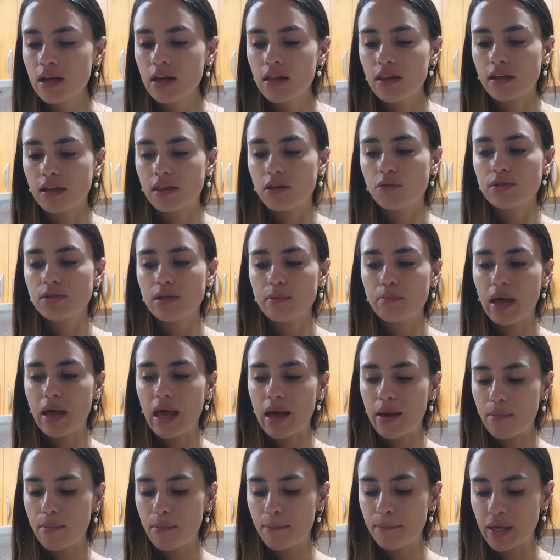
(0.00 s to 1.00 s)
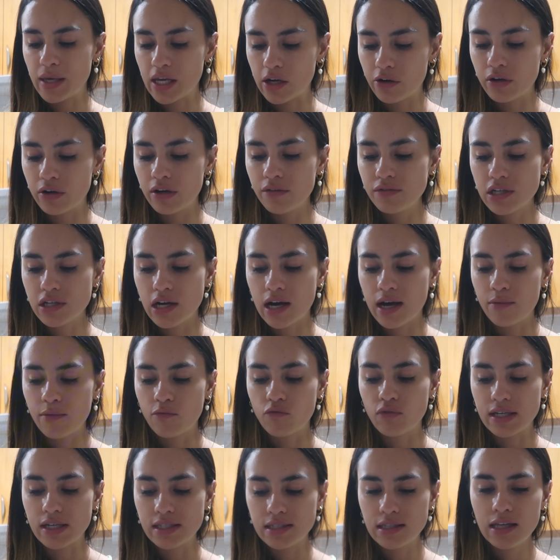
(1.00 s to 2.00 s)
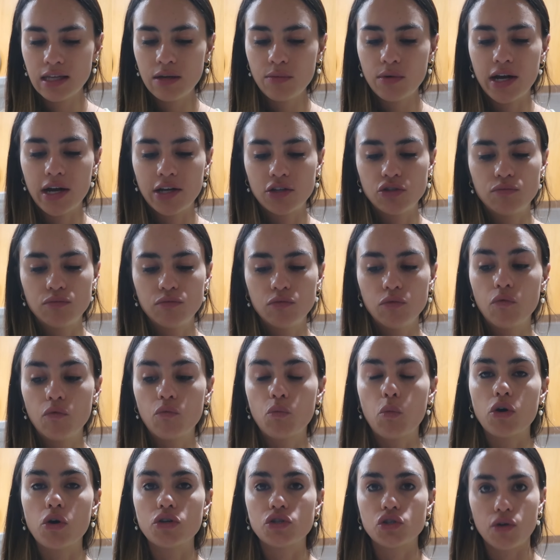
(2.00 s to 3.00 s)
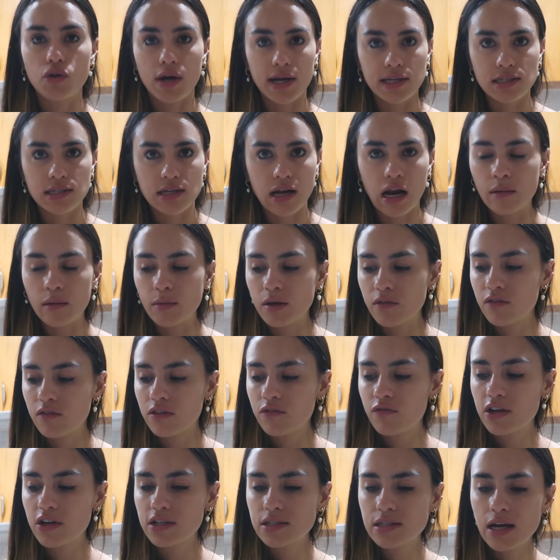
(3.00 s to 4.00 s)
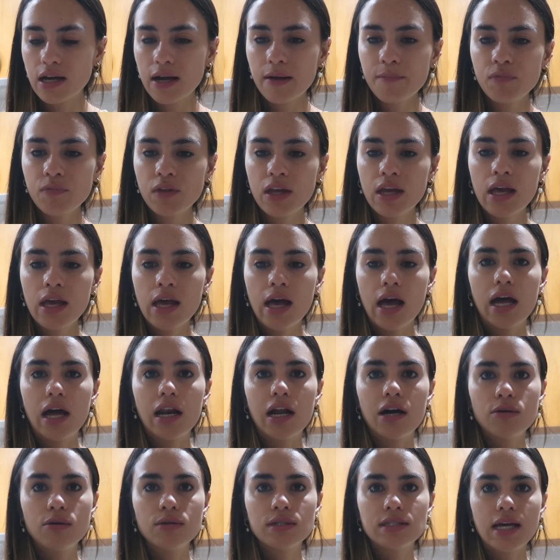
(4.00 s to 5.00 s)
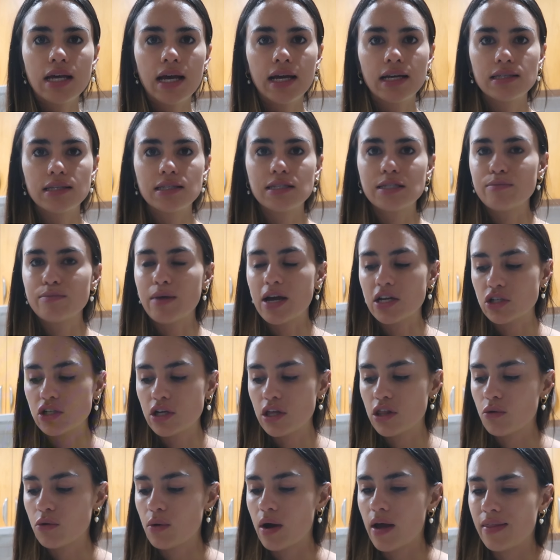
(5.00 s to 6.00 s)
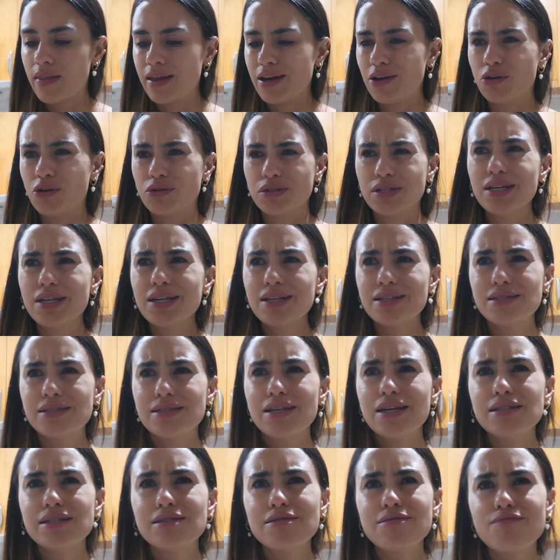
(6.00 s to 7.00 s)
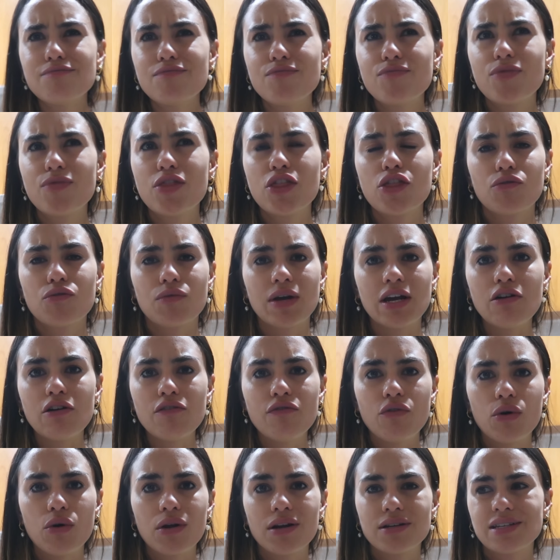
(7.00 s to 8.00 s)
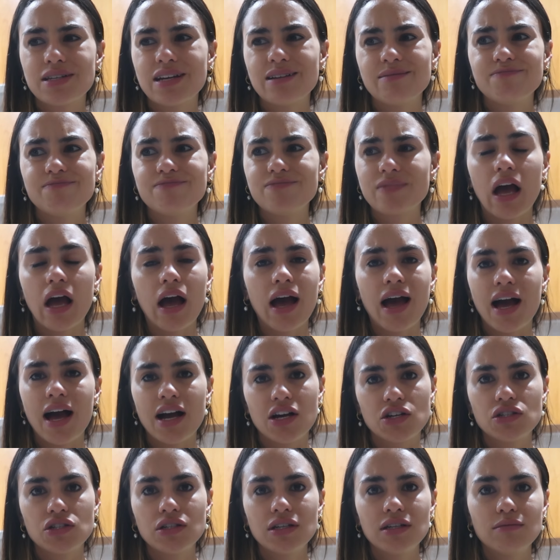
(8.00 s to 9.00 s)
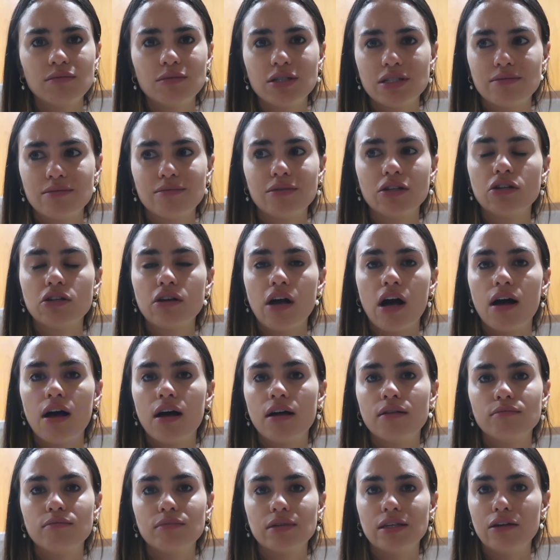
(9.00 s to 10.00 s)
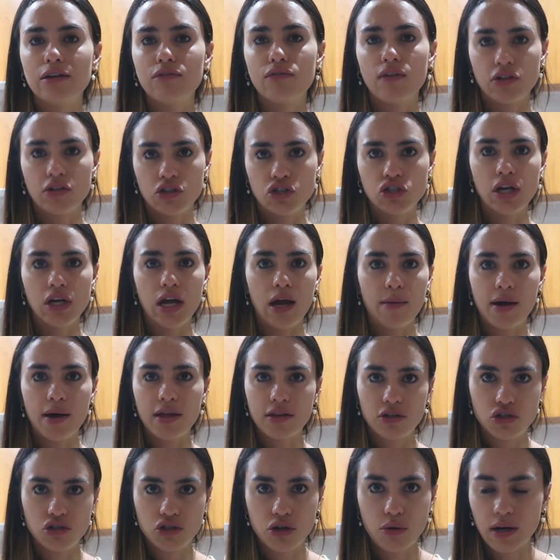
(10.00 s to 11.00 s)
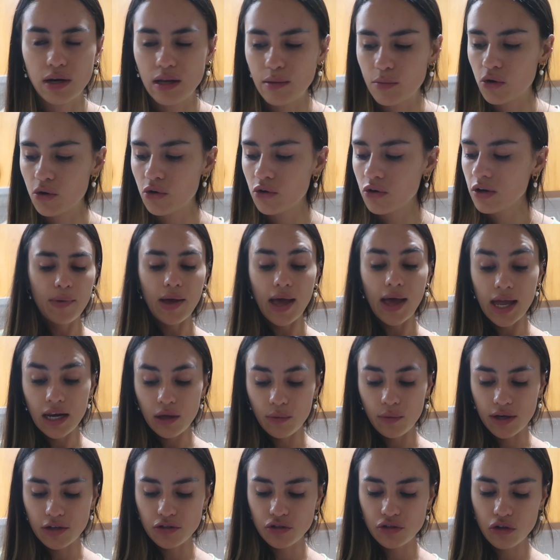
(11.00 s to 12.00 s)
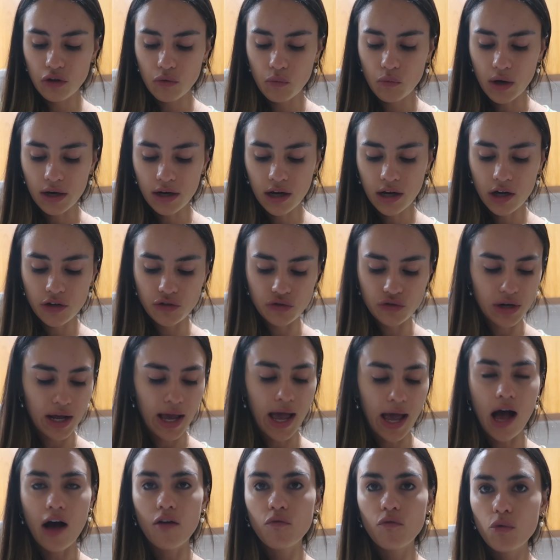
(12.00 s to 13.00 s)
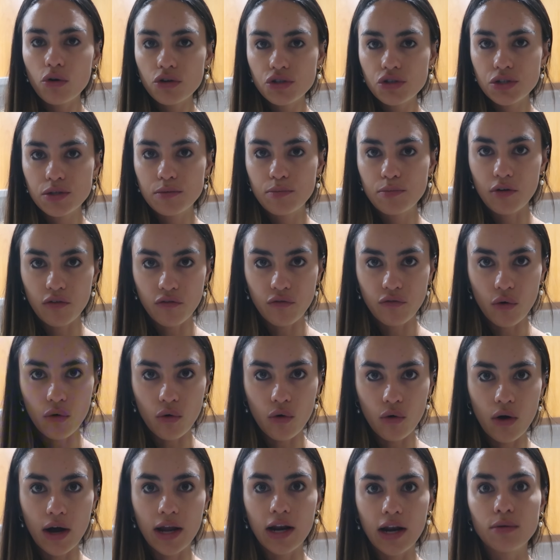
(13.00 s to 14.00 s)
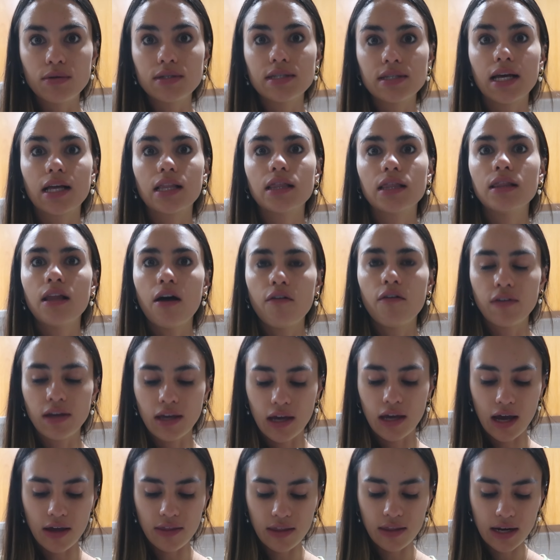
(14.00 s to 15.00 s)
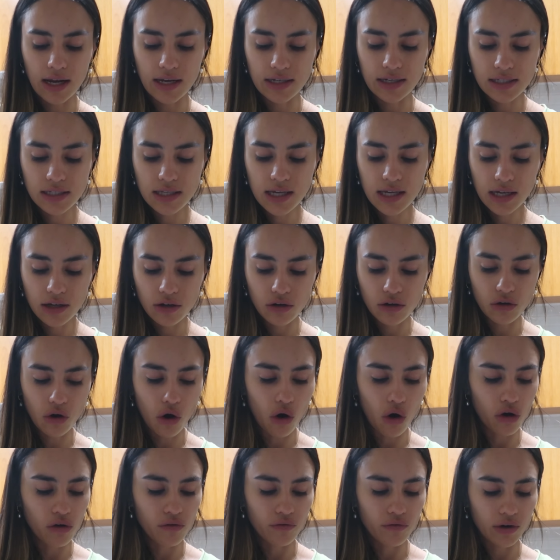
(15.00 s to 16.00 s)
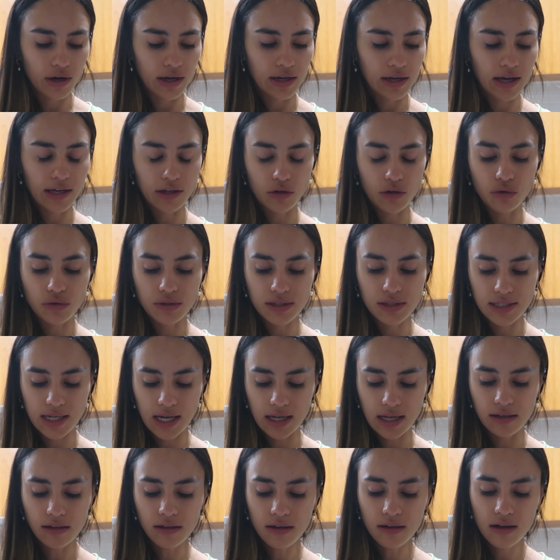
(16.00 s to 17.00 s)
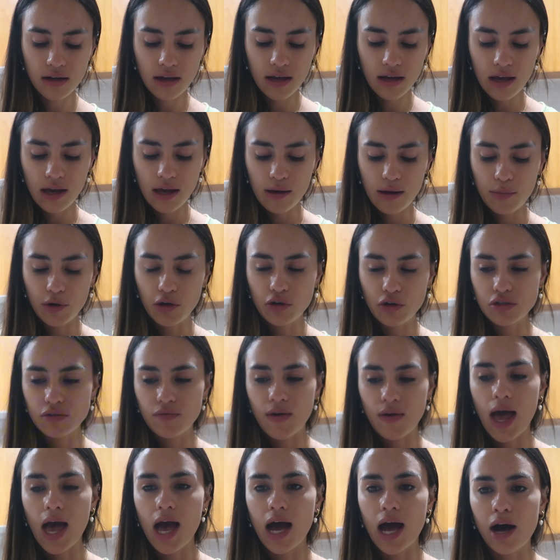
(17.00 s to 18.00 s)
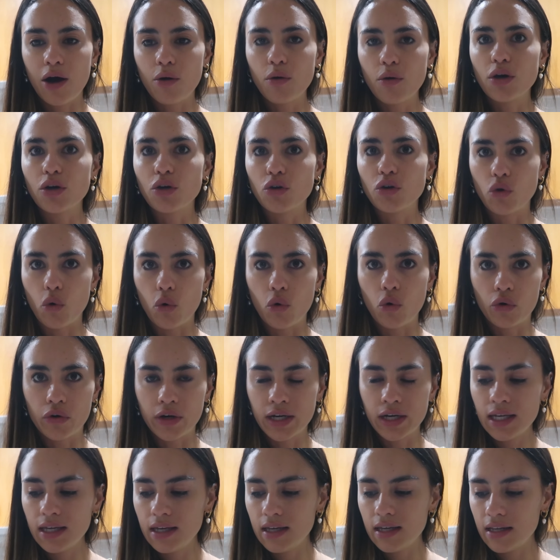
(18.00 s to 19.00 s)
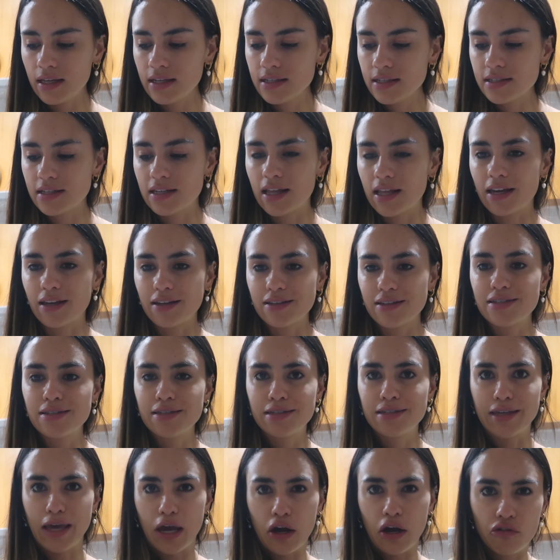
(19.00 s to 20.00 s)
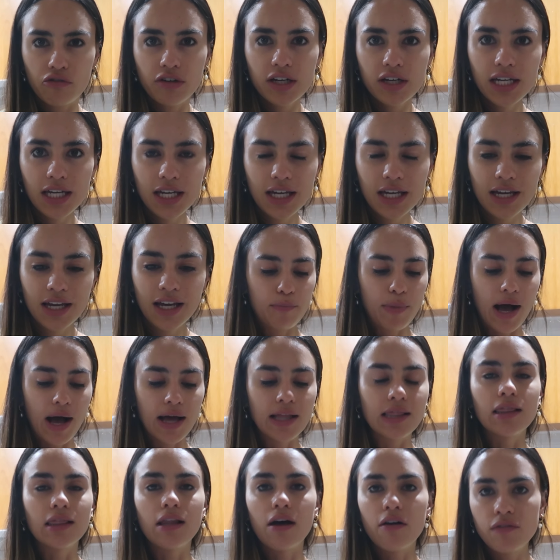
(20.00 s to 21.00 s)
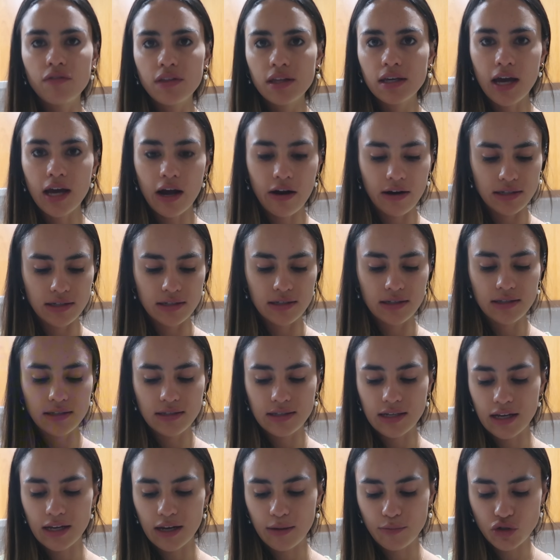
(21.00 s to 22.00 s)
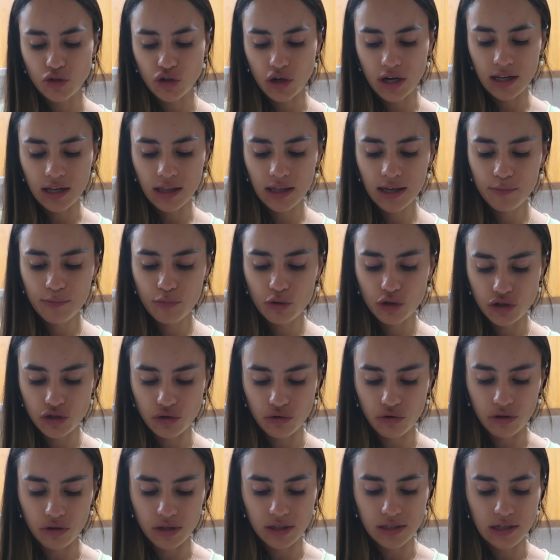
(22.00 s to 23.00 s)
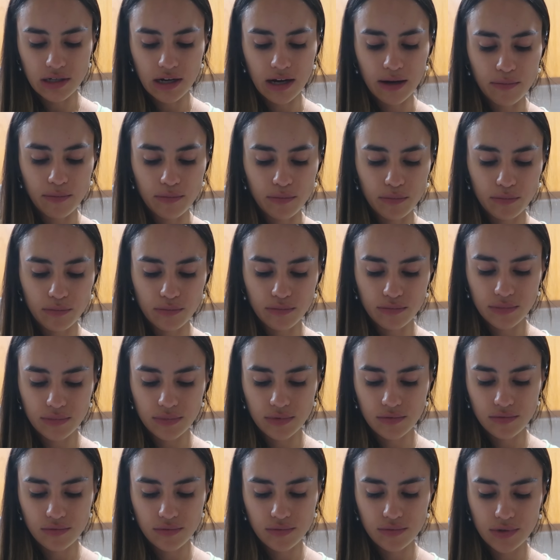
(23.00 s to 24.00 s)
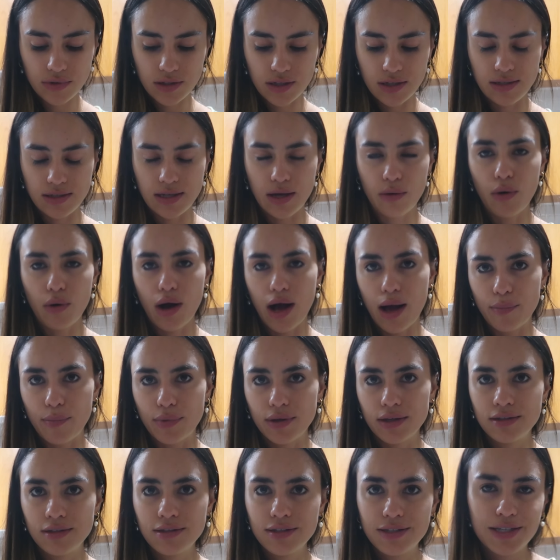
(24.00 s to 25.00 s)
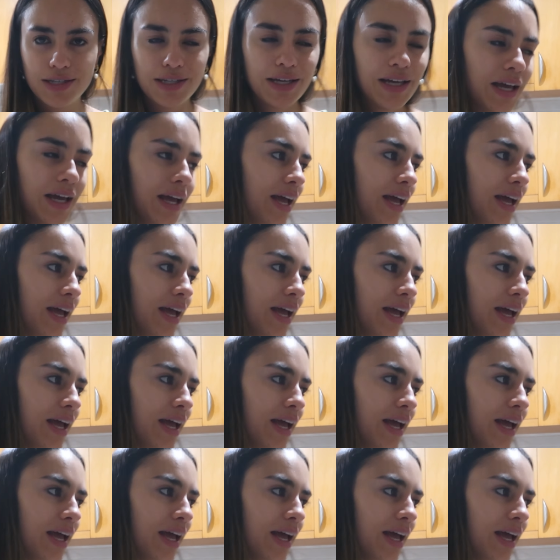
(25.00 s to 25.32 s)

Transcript: Like, there was a period of time recently where I watched Grey's Anatomy for the first time, and I was like smashing through it, and then it got to like season 3 or 4 and I was like, I actually just can't give a shit about the show anymore. But anyway, so The 100 I have watched before and I was like loving it, and then I just like got over it and I couldn't stand it because of how gory it is and like scary. But I love the characters, and I'm trying to like push through this time to see what happens.